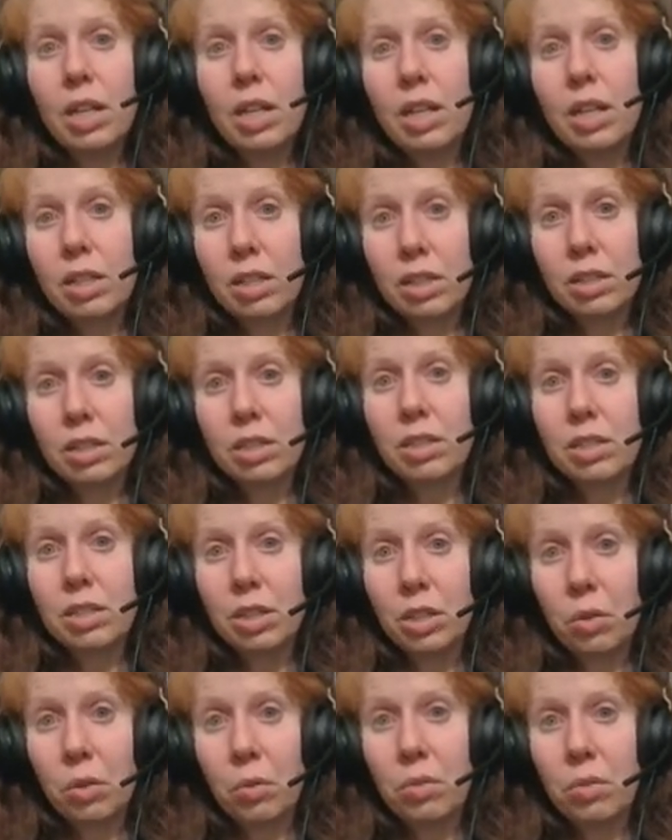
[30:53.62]
is,
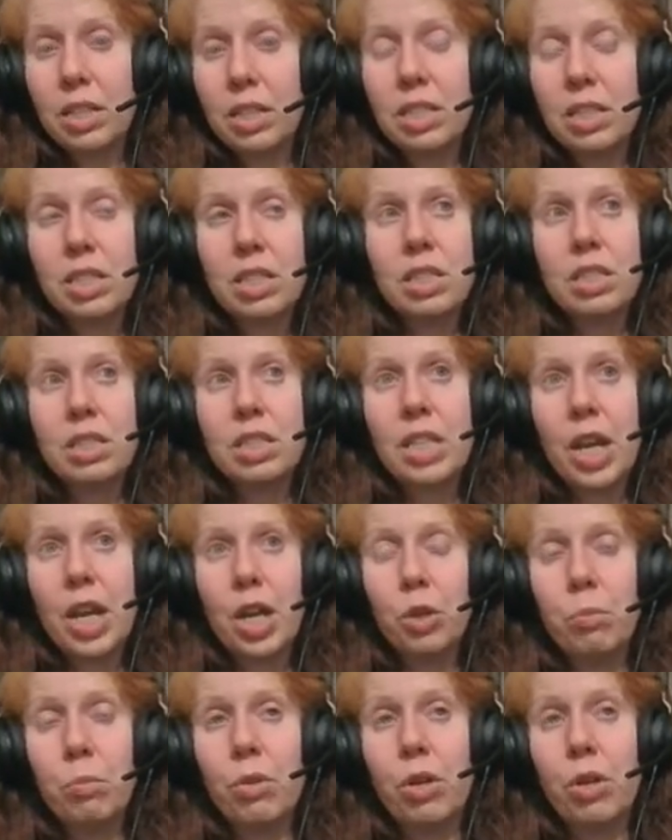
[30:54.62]
you know, these
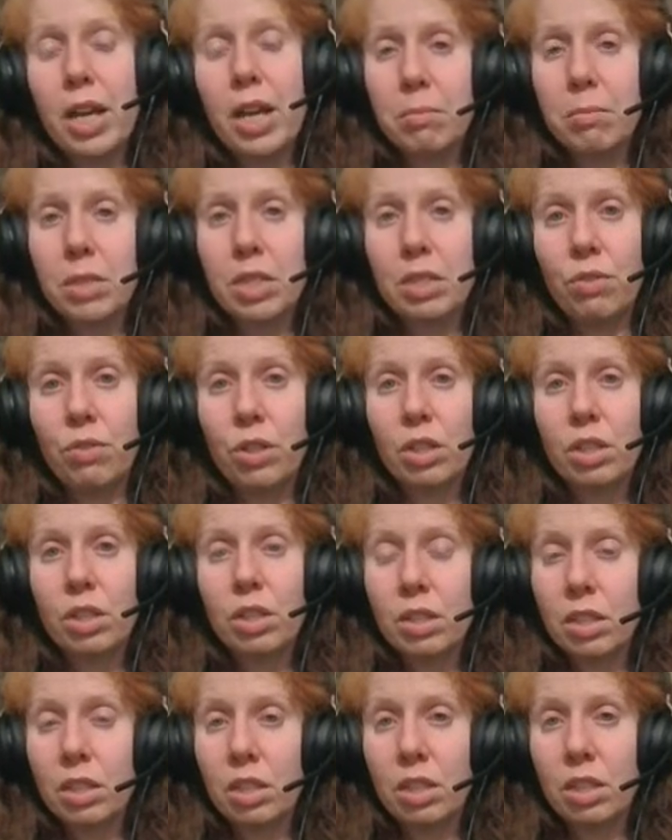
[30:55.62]
terrible
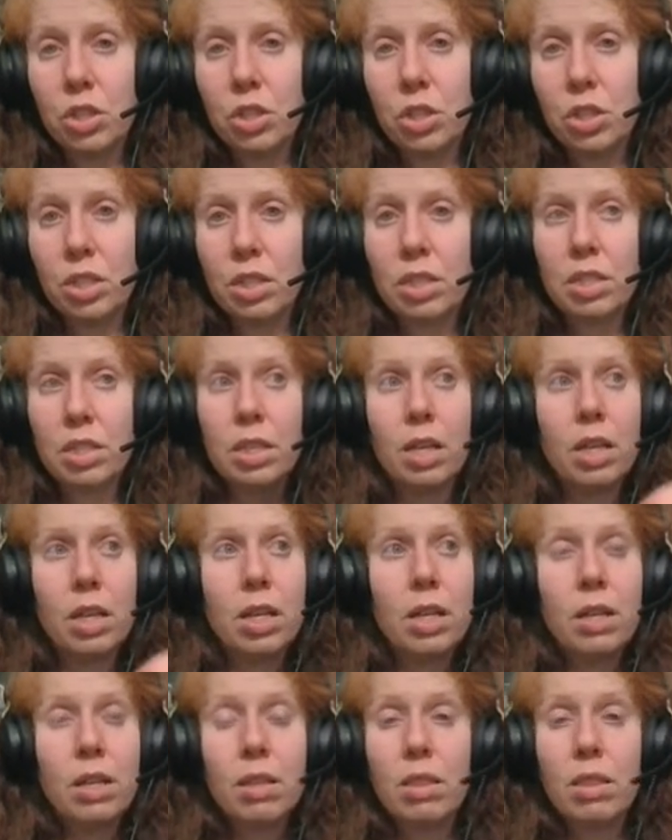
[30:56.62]
atmospheric conditions
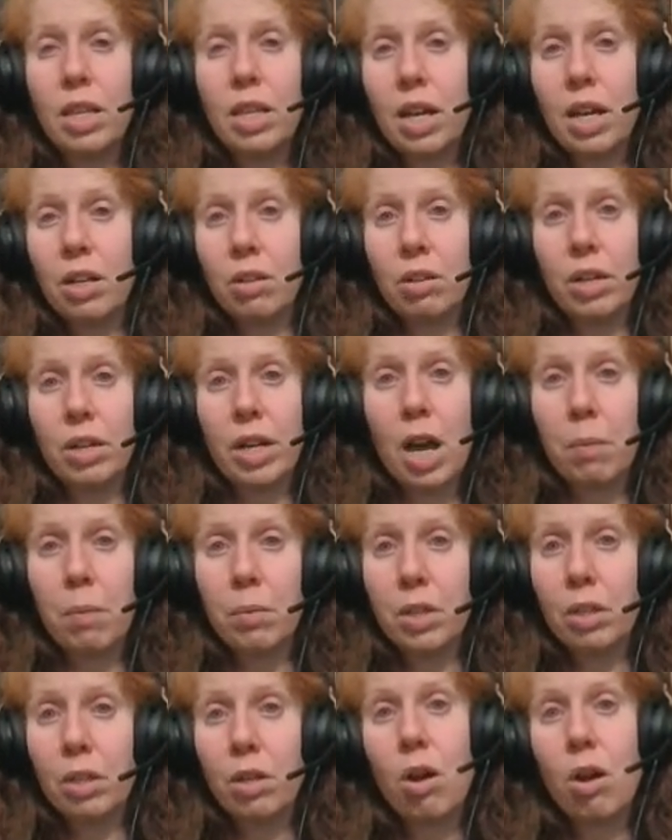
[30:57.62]
that are
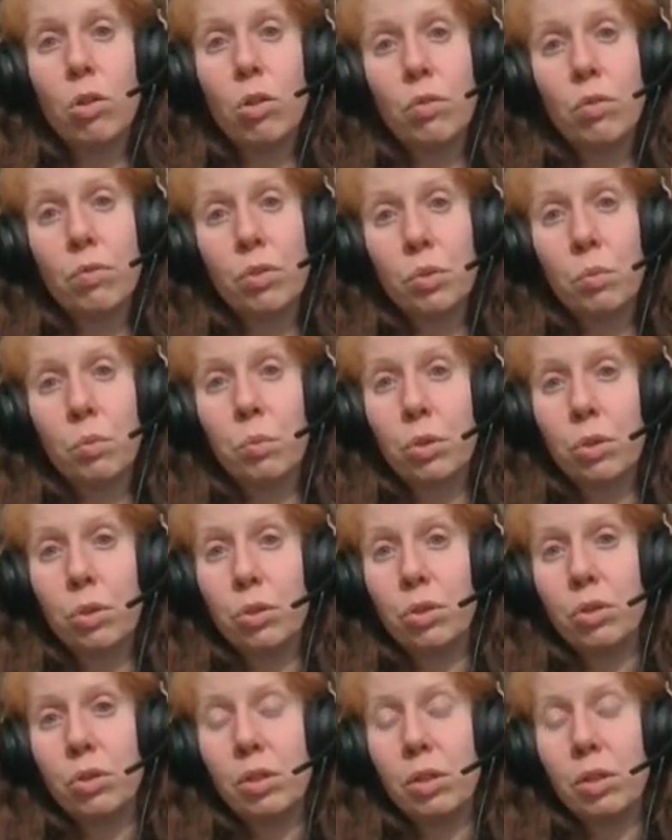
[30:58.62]
happening all over the
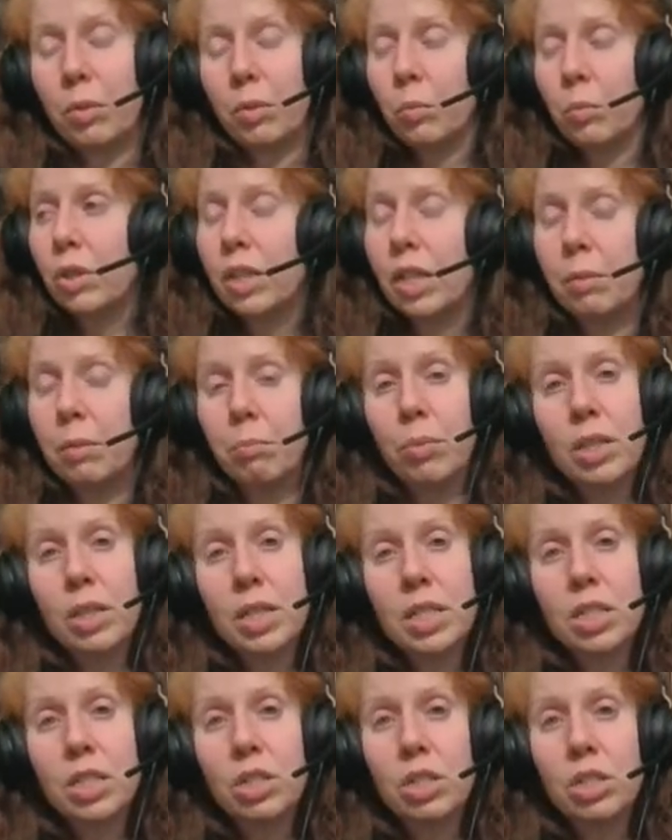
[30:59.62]
world. I mean, we're getting
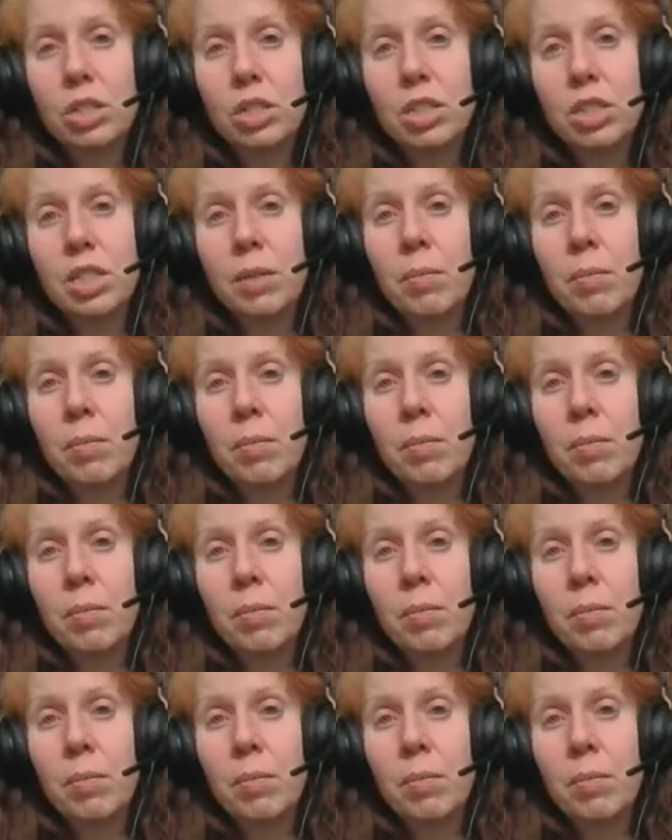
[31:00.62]
blizzards